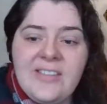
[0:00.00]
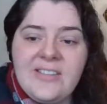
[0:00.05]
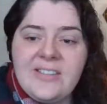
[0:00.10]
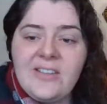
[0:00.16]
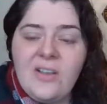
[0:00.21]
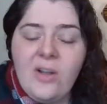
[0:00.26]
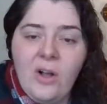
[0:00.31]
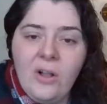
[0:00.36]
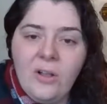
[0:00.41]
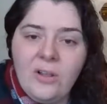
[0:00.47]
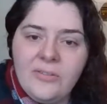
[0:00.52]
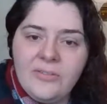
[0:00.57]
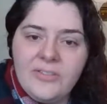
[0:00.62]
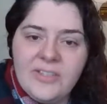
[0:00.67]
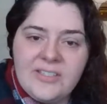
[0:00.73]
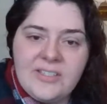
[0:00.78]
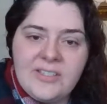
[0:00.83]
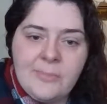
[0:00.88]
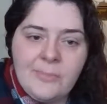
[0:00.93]
all of
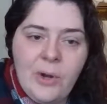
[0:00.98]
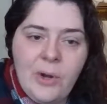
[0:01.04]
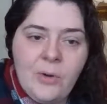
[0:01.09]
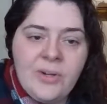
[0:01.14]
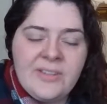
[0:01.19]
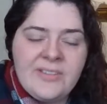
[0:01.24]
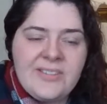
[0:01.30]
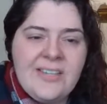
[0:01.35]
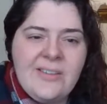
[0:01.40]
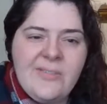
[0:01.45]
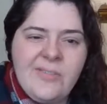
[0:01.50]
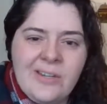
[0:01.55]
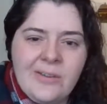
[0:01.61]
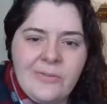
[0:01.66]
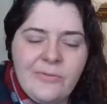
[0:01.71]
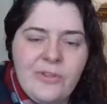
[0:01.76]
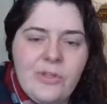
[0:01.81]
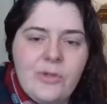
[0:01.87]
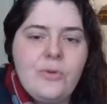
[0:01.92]
these components, even
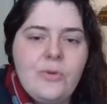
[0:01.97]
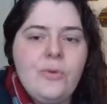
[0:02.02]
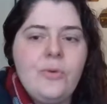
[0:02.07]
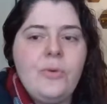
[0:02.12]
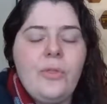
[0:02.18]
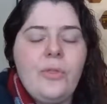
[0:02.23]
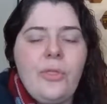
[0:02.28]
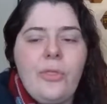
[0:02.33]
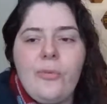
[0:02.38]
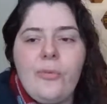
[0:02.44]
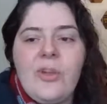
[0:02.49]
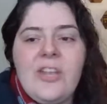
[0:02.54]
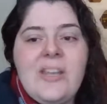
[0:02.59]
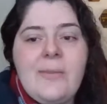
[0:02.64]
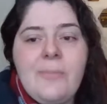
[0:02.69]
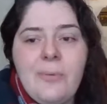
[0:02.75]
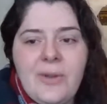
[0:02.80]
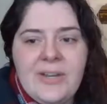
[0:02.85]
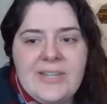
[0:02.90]
if you
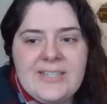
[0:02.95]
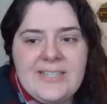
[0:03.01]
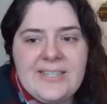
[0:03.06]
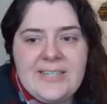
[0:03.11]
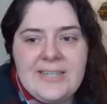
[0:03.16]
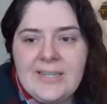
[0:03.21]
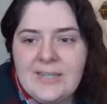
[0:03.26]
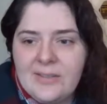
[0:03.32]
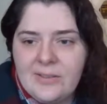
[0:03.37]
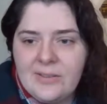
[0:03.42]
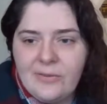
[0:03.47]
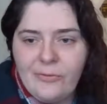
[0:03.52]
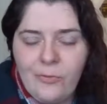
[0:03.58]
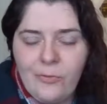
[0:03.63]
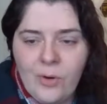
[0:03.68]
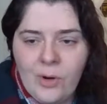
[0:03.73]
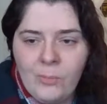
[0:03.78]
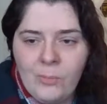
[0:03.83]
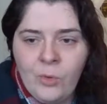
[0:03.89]
3D printed the
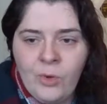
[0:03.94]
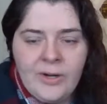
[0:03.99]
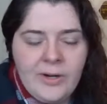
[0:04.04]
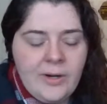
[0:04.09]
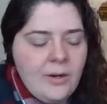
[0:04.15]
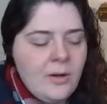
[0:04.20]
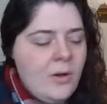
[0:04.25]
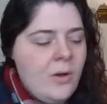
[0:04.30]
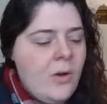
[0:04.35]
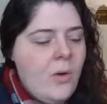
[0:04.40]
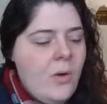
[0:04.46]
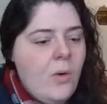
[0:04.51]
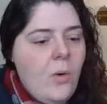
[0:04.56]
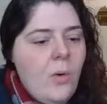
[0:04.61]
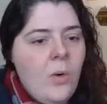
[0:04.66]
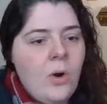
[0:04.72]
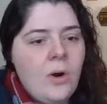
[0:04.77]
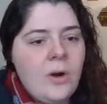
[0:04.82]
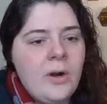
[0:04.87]
formwork,
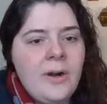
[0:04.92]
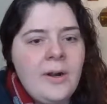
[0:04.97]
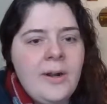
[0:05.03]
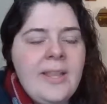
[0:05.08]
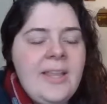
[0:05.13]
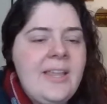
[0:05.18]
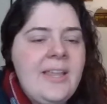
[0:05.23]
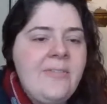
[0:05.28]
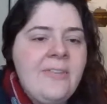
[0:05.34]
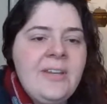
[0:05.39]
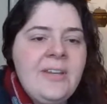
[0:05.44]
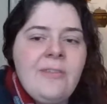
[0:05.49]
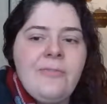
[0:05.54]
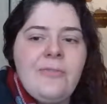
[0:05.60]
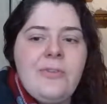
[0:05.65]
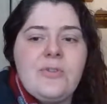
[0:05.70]
or even if you